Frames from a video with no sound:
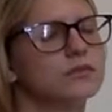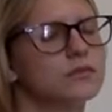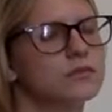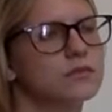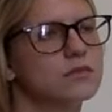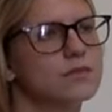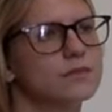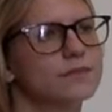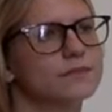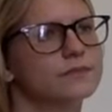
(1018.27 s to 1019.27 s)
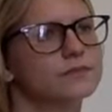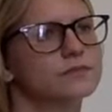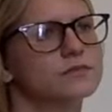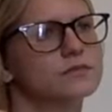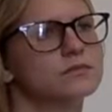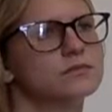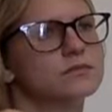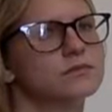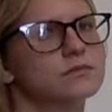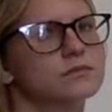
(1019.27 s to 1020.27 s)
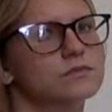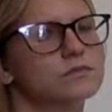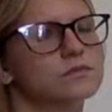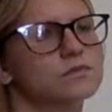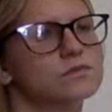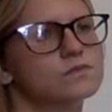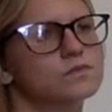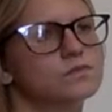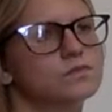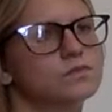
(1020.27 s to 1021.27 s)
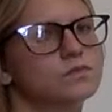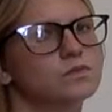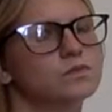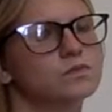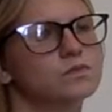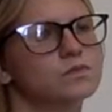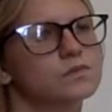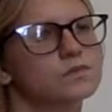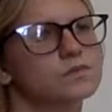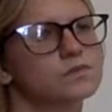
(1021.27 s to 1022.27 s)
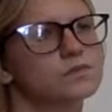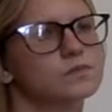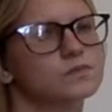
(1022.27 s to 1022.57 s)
(not speaking)